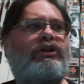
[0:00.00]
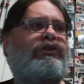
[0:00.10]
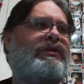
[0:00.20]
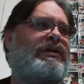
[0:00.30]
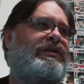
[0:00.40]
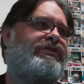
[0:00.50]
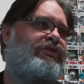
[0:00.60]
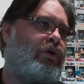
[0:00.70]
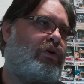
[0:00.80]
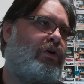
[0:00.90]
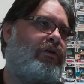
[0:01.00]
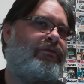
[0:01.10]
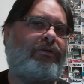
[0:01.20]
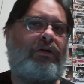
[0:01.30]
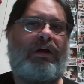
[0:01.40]
you need to start
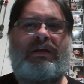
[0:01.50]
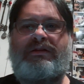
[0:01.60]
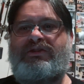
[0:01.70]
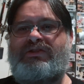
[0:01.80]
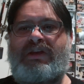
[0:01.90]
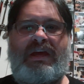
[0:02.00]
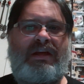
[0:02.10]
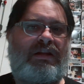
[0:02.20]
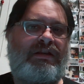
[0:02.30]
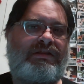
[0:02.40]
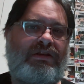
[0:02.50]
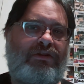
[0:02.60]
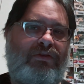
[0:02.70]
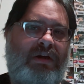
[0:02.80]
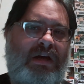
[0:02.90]
over, I just can't listen to
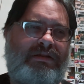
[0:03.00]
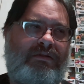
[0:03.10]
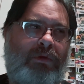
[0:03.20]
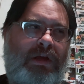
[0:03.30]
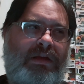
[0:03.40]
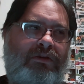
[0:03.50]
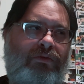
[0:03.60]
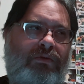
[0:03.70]
you guys. I'm like, you